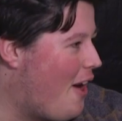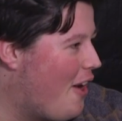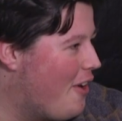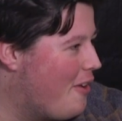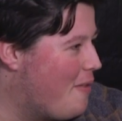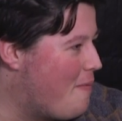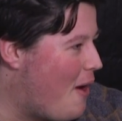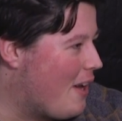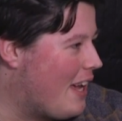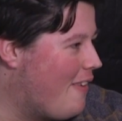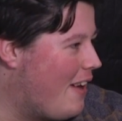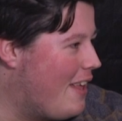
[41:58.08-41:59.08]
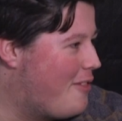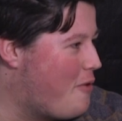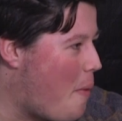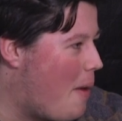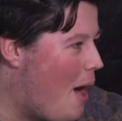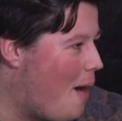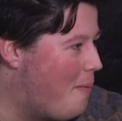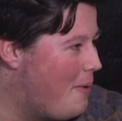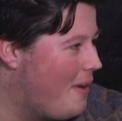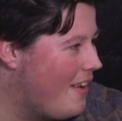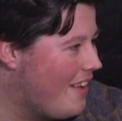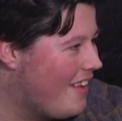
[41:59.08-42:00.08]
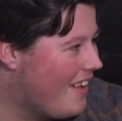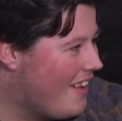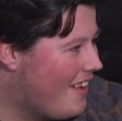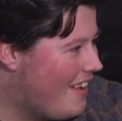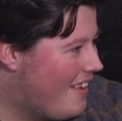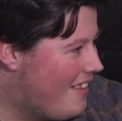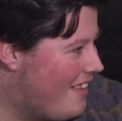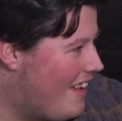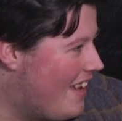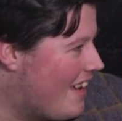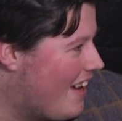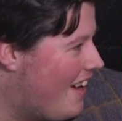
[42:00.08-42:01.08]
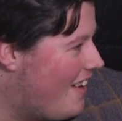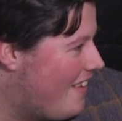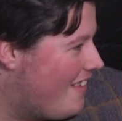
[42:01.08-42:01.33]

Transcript: a banana and a monkey went into a pub. There you go.